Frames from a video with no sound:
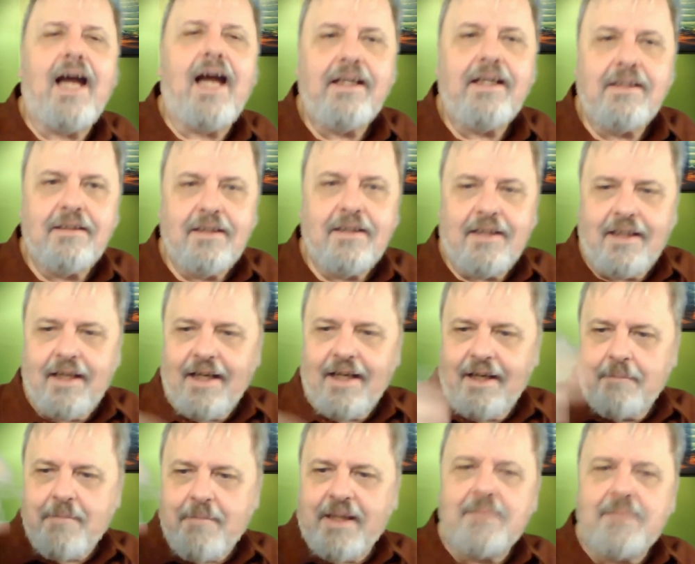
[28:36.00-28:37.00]
this guy.
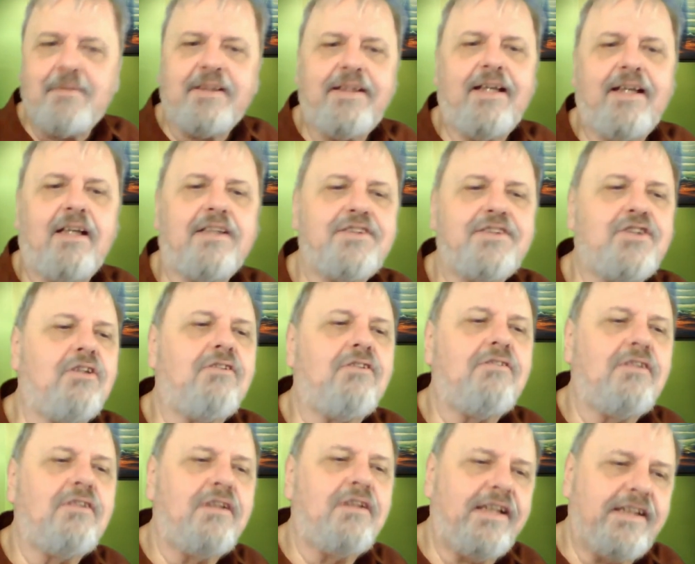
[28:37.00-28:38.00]
I met him at the health
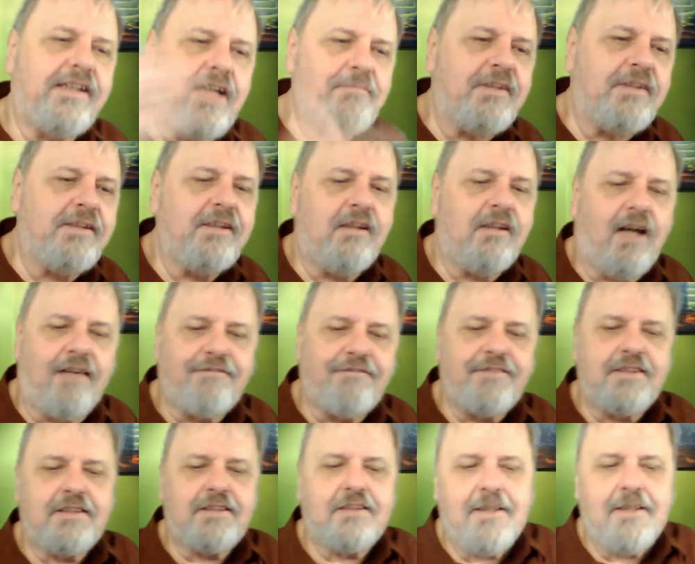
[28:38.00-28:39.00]
show. He came to the
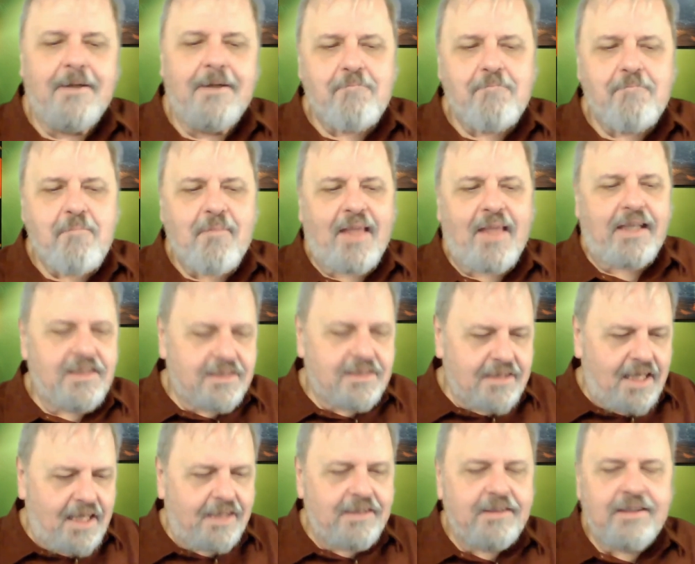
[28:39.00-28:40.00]
office, and he
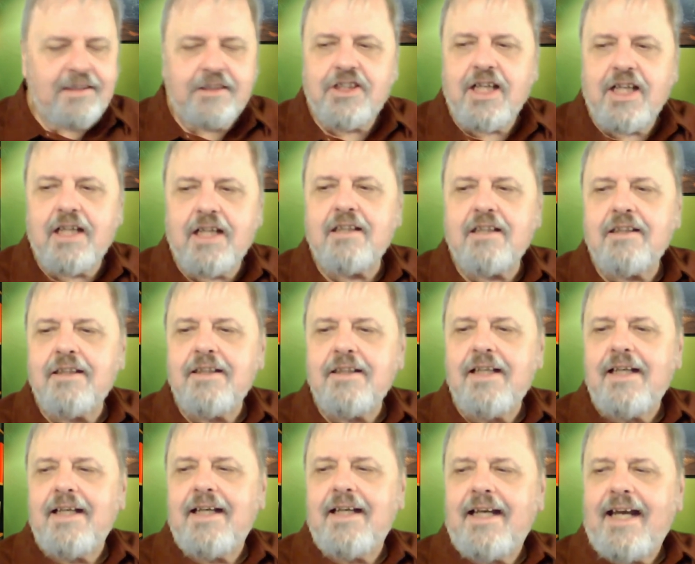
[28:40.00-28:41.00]
sat in the chair,
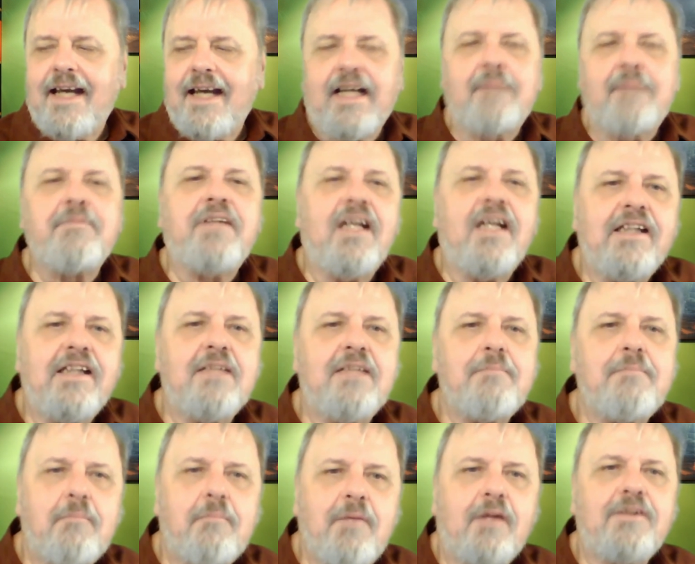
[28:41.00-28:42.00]
and I'm telling
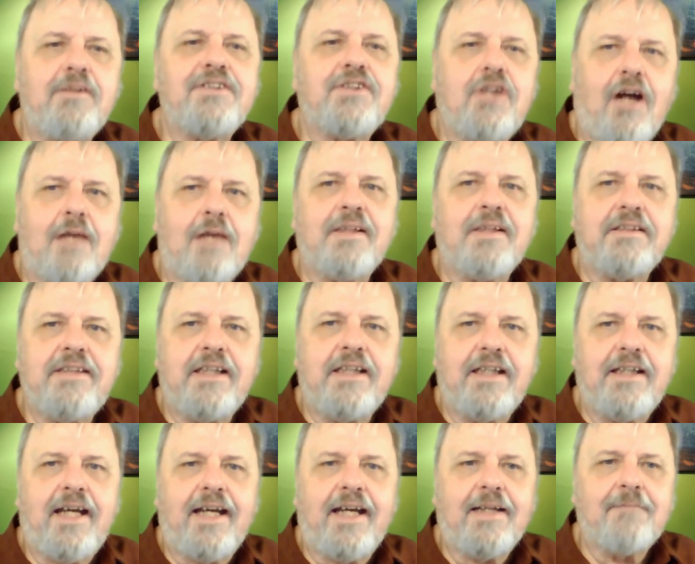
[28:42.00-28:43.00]
him about his karmic
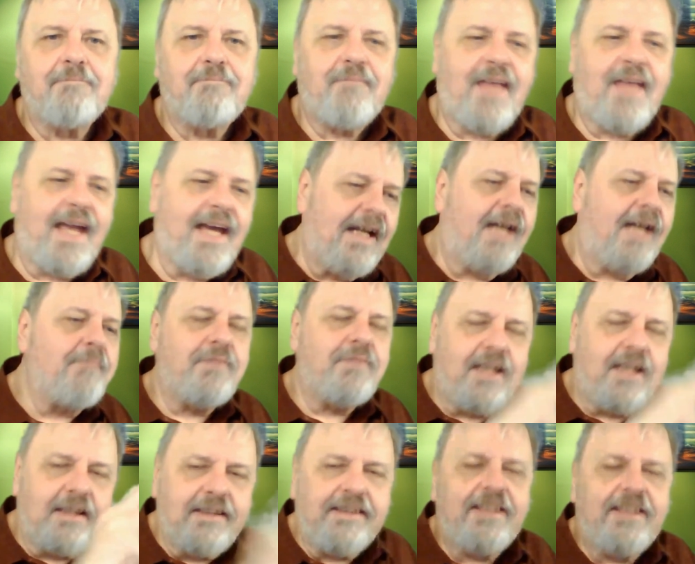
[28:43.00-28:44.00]
DNA and I'm
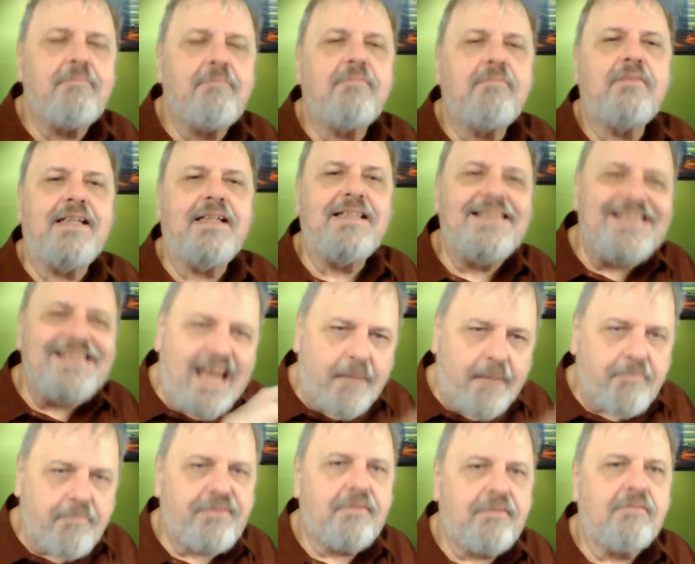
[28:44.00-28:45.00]
telling him in
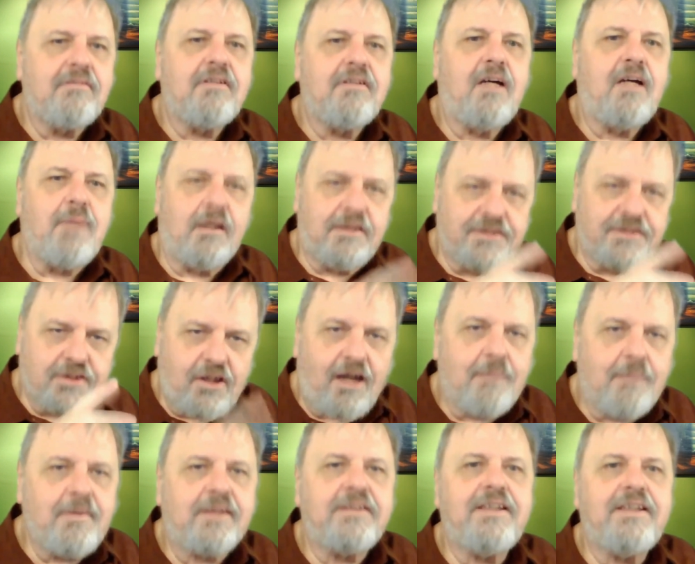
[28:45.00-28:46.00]
depth about his
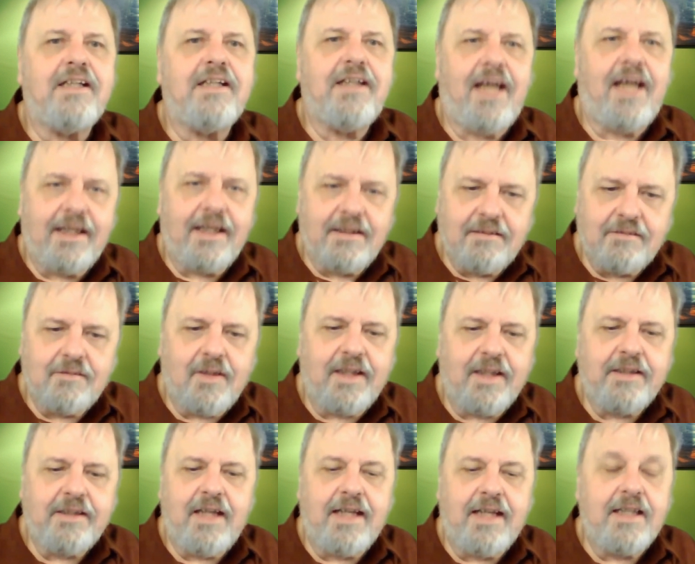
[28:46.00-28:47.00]
karmic DNA,
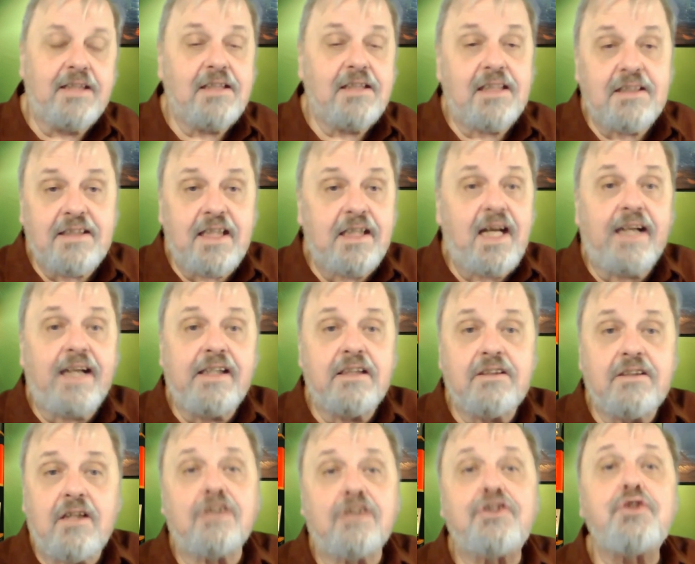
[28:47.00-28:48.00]
right? And as I said, I
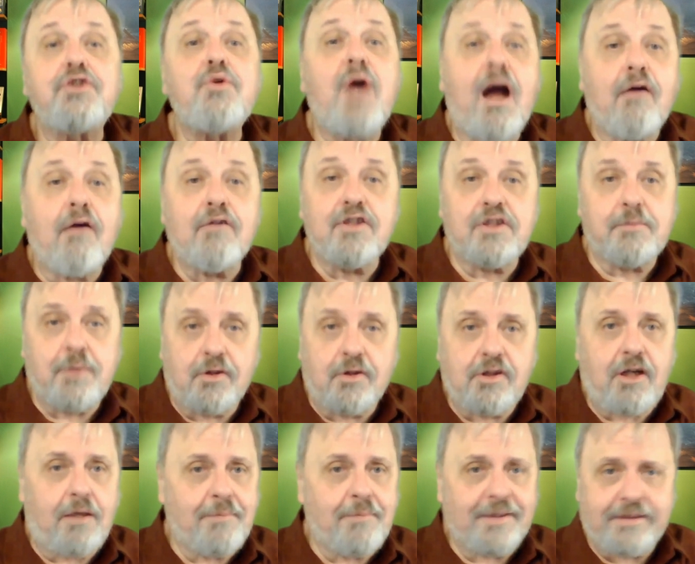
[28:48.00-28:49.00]
can talk two hours
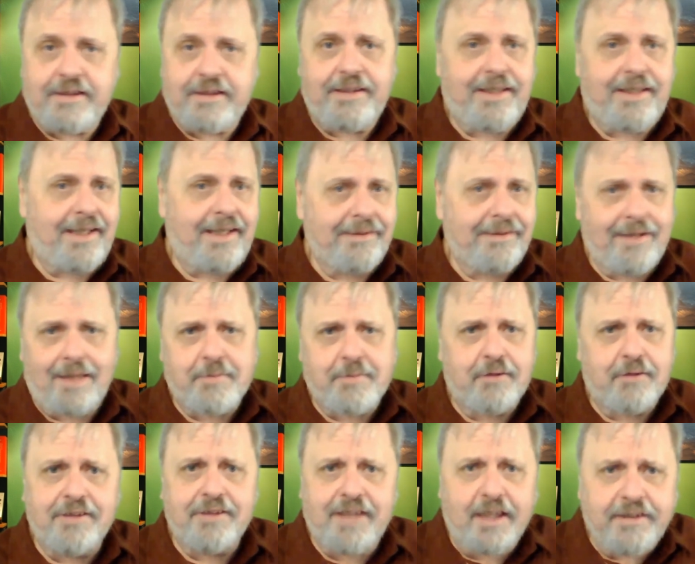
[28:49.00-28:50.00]
about karmic DNA and not
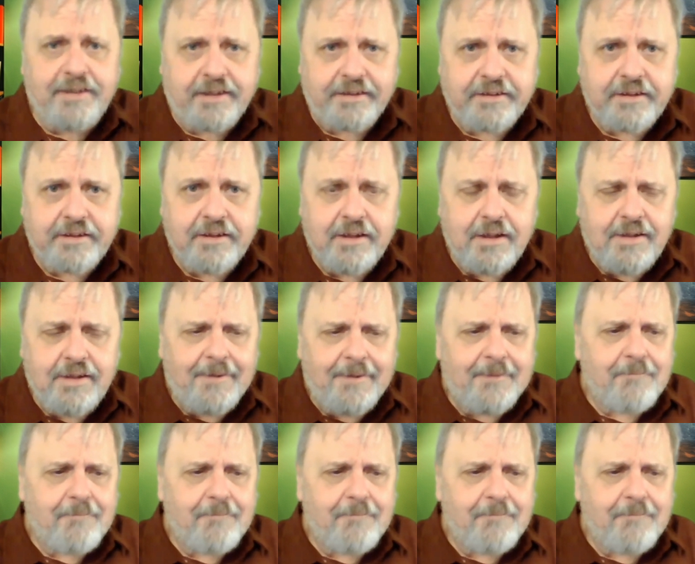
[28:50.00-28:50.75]
be redundant